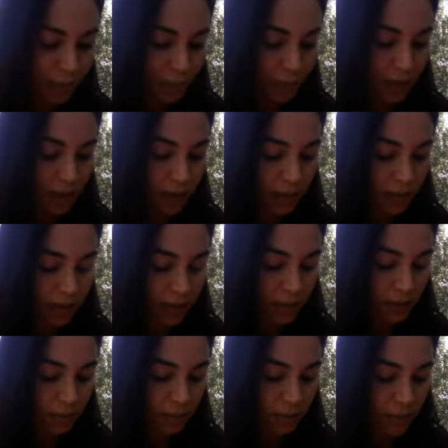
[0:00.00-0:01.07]
But
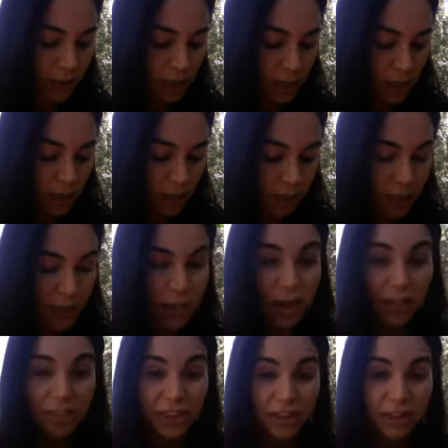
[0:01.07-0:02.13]

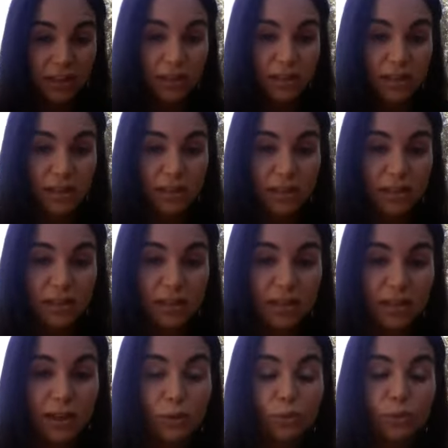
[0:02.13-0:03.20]
nothing
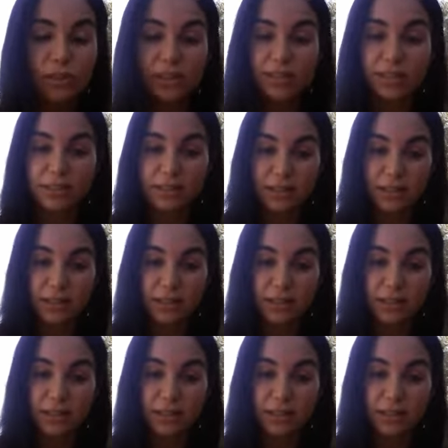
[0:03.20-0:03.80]
that was